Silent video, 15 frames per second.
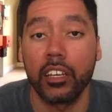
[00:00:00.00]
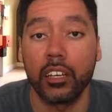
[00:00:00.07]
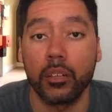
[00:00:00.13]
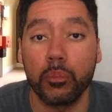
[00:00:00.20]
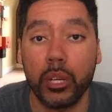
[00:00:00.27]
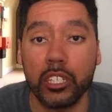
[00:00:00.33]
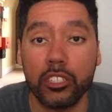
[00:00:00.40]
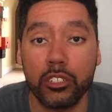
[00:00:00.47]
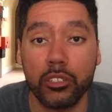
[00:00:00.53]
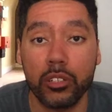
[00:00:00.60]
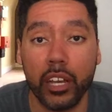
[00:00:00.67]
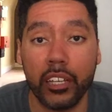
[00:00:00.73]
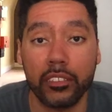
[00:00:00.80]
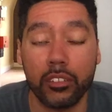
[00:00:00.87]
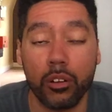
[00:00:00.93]
And make sure you
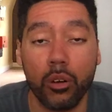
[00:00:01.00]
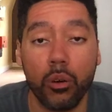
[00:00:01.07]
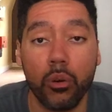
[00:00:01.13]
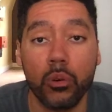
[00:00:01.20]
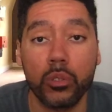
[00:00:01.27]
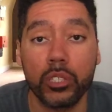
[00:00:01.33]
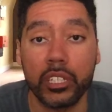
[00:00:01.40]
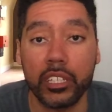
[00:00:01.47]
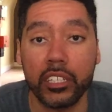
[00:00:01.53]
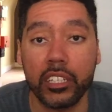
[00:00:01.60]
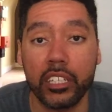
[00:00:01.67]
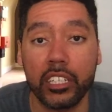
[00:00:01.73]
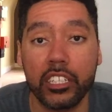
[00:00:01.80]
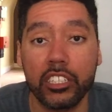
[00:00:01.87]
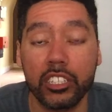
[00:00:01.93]
guys are holding
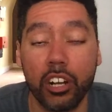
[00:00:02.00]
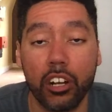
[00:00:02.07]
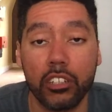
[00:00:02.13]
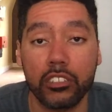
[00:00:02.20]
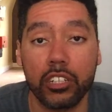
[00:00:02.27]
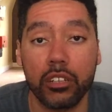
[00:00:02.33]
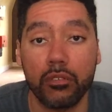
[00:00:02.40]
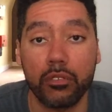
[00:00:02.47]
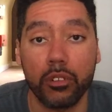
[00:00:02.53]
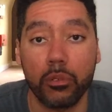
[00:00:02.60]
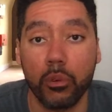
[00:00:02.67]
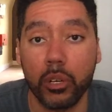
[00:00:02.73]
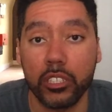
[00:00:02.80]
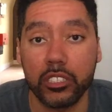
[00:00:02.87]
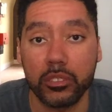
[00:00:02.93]
each arch up for
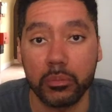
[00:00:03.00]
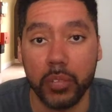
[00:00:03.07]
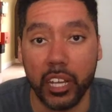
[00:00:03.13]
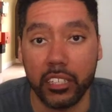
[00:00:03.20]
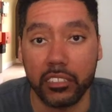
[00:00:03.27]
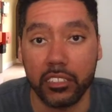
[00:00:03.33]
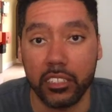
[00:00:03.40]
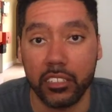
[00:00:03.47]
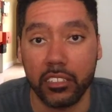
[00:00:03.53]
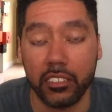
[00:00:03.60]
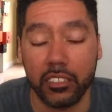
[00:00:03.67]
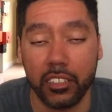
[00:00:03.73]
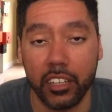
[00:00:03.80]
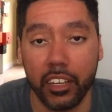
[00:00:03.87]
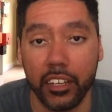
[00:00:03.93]
one gymnastic,
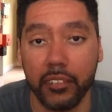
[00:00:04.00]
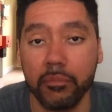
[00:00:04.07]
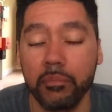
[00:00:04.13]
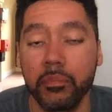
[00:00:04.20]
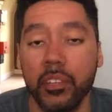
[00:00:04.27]
okay?